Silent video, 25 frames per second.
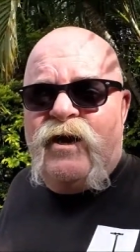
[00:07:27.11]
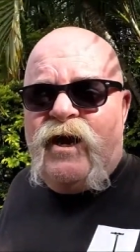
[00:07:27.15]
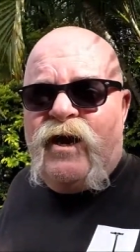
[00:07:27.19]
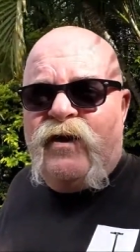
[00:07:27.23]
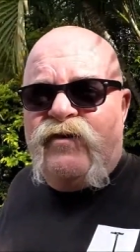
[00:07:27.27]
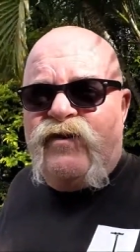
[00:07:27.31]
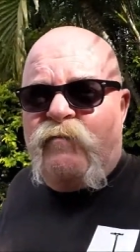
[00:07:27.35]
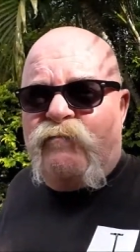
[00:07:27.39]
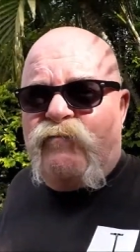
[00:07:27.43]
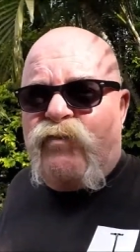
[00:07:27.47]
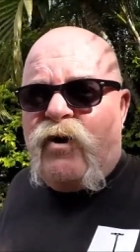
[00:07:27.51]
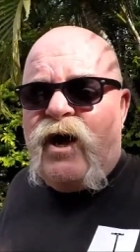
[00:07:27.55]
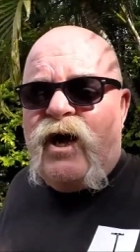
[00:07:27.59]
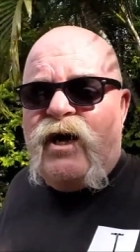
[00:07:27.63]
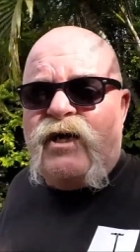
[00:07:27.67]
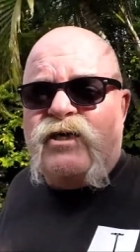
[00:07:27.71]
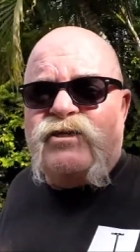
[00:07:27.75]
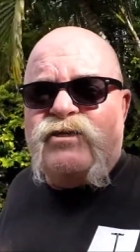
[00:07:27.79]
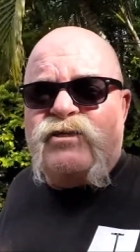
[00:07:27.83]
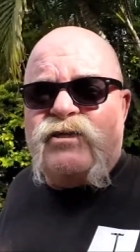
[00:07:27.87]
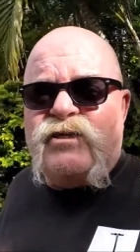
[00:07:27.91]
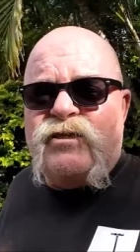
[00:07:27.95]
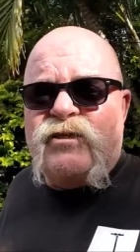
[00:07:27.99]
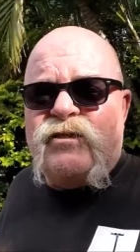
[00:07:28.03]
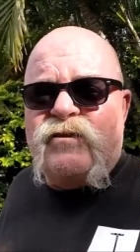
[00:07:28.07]
and the
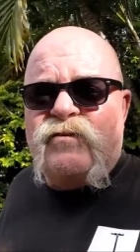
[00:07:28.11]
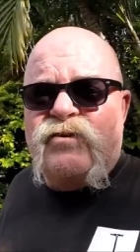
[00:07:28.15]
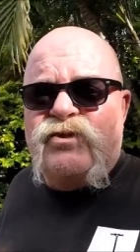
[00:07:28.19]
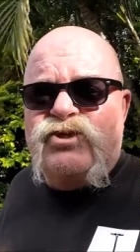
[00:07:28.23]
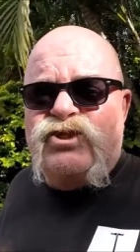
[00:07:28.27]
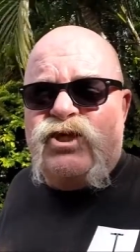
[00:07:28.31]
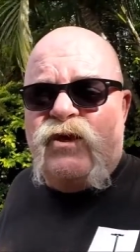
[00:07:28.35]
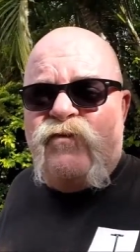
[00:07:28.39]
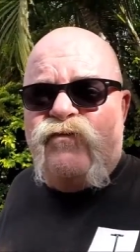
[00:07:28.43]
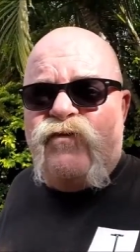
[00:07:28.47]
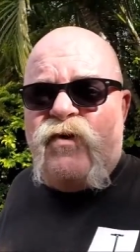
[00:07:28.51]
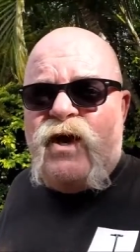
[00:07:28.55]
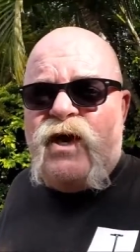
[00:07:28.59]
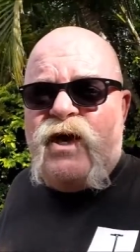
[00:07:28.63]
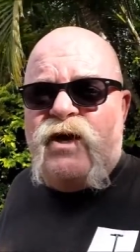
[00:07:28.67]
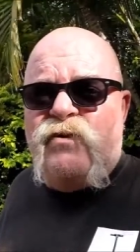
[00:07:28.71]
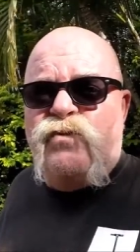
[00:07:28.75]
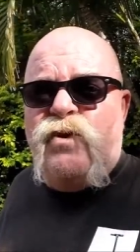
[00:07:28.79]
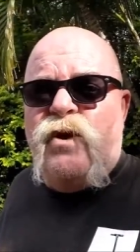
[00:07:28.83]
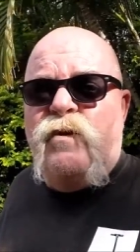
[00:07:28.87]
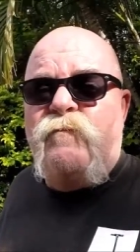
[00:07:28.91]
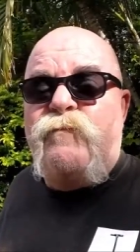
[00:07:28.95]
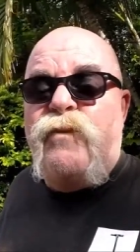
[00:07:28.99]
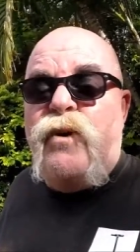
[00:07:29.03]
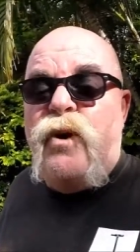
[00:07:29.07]
brakes she found
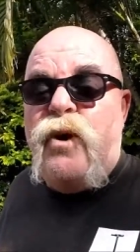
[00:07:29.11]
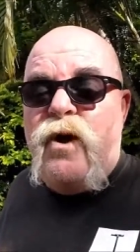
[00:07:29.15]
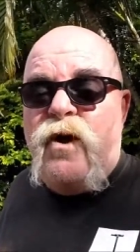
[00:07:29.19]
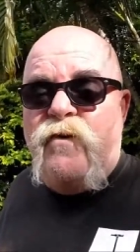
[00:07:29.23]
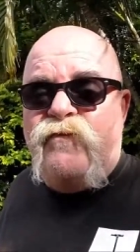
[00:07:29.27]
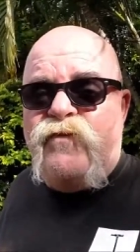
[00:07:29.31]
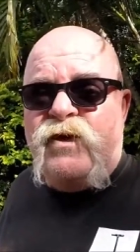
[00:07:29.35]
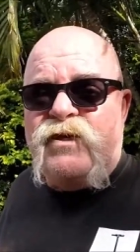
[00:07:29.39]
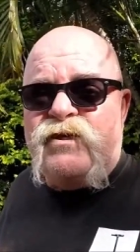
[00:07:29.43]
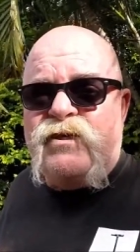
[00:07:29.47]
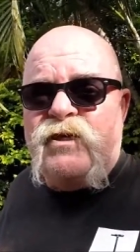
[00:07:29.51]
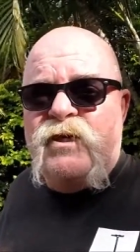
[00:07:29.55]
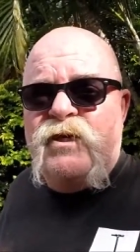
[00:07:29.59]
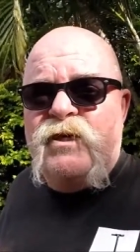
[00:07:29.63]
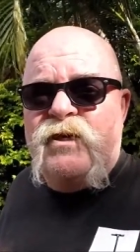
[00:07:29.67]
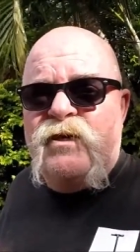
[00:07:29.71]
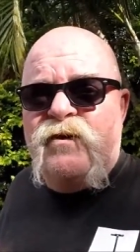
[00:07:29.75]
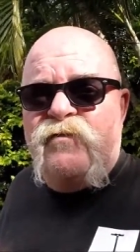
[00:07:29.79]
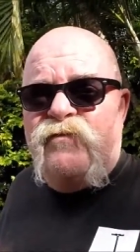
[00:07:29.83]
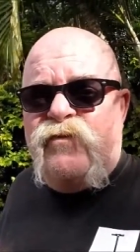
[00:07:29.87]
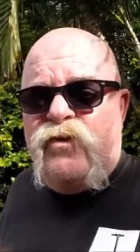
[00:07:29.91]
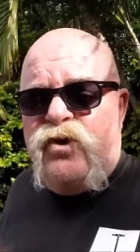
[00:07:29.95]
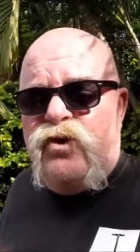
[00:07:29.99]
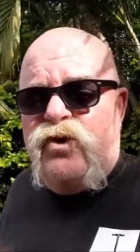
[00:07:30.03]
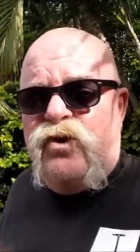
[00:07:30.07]
were perfect
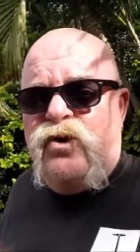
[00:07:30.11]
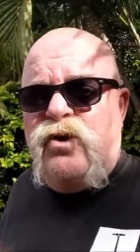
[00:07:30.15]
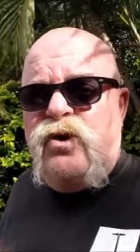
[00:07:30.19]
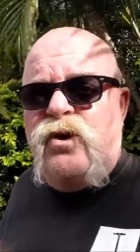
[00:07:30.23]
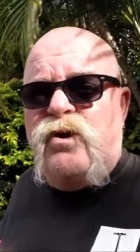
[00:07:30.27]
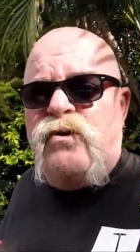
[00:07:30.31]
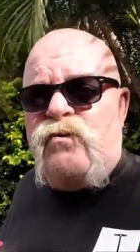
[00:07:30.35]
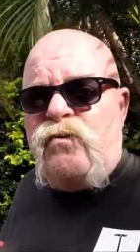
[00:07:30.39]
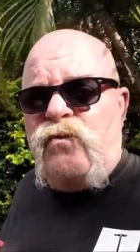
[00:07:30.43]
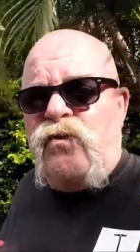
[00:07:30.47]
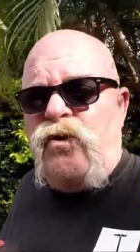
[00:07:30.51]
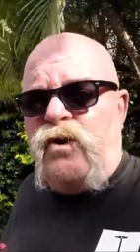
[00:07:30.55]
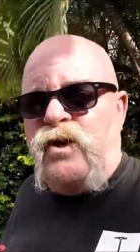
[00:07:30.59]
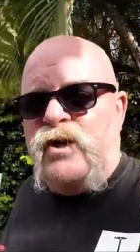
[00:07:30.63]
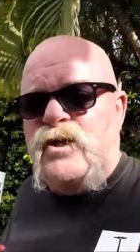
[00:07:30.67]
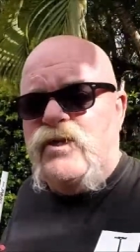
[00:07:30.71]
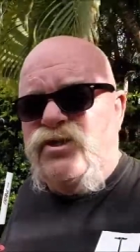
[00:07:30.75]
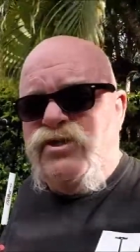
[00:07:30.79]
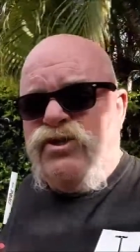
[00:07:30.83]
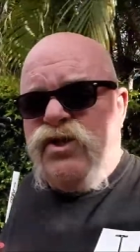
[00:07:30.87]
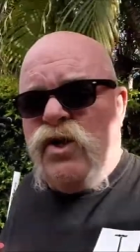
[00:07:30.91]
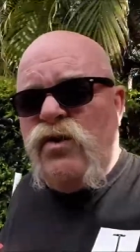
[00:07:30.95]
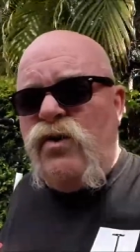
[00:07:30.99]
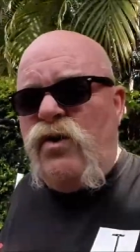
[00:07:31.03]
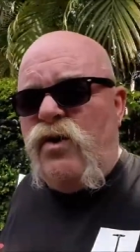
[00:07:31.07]
for her riding
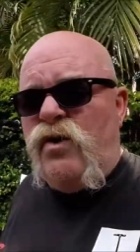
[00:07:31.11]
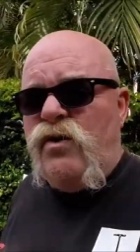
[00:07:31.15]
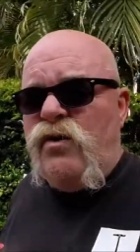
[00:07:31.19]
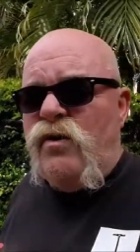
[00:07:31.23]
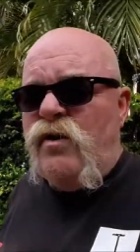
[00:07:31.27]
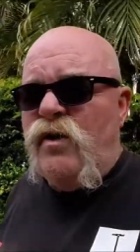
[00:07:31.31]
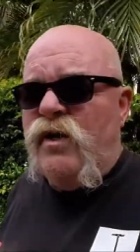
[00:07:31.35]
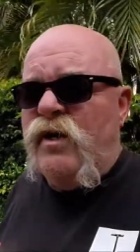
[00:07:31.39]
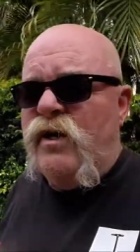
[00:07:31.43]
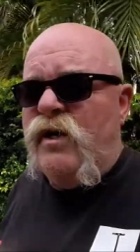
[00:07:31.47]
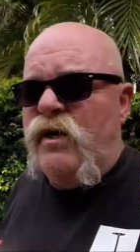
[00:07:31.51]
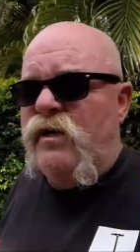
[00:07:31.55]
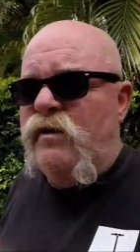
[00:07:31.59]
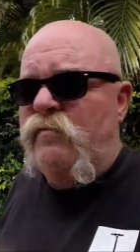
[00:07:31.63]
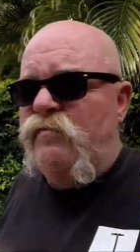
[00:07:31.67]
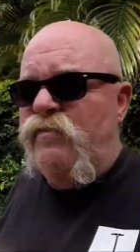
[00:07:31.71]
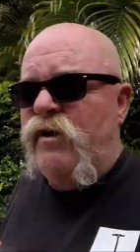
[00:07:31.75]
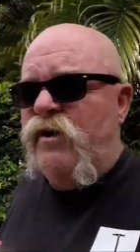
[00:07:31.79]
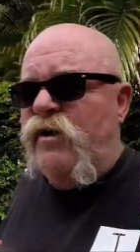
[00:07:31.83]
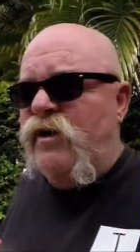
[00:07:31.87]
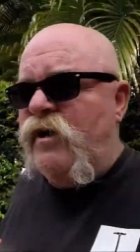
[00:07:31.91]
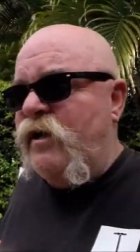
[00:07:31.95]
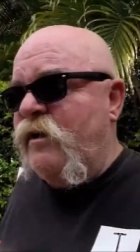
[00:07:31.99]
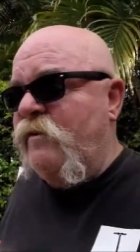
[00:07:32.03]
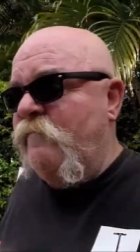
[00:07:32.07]
style and
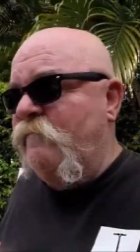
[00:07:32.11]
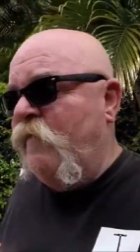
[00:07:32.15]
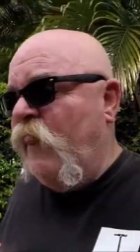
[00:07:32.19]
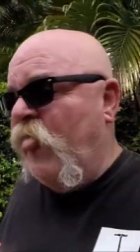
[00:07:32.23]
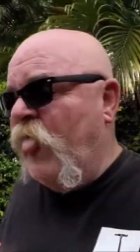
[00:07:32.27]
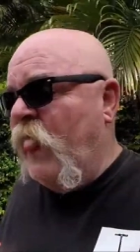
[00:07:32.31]
ability.